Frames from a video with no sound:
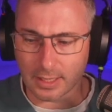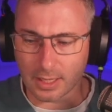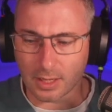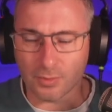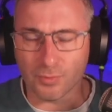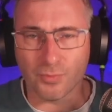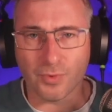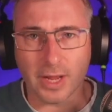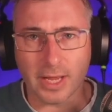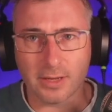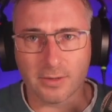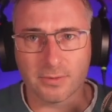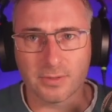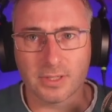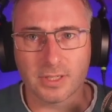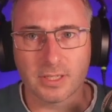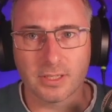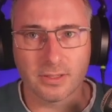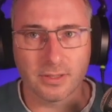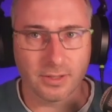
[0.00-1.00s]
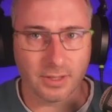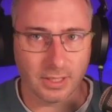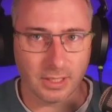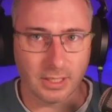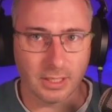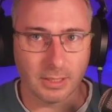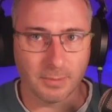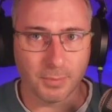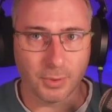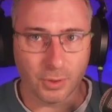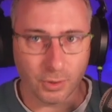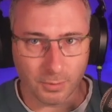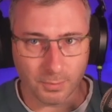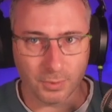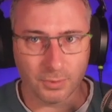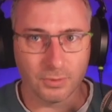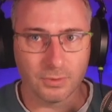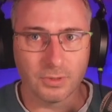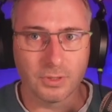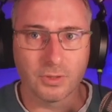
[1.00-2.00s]
around the
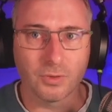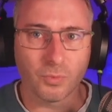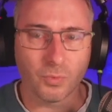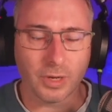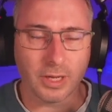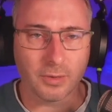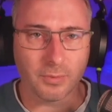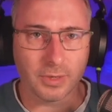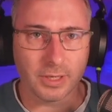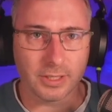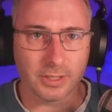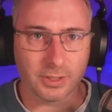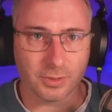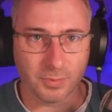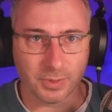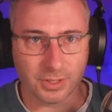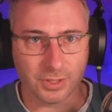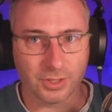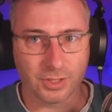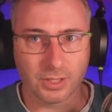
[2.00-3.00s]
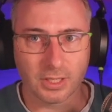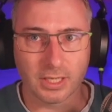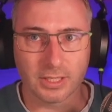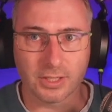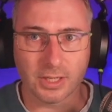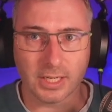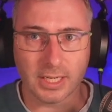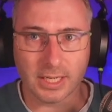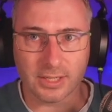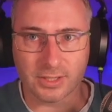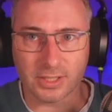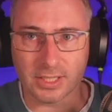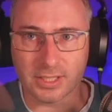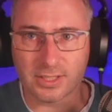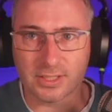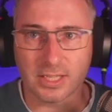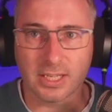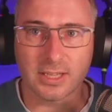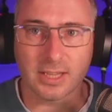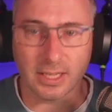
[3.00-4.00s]
pupil where we switch, and you can actually
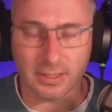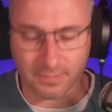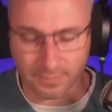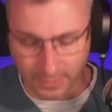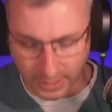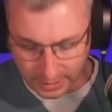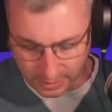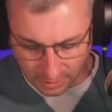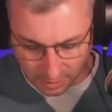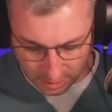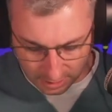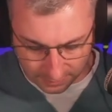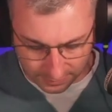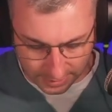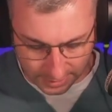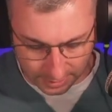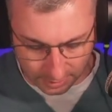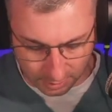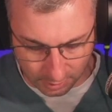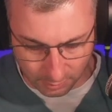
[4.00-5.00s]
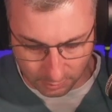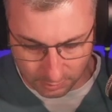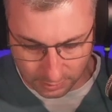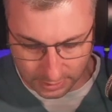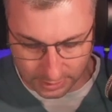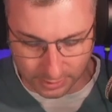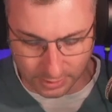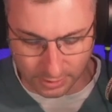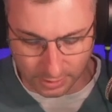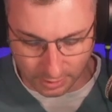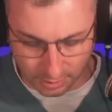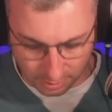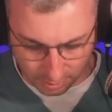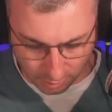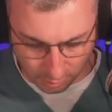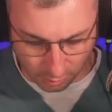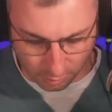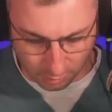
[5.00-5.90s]
see that faint kind of halo. Let's just go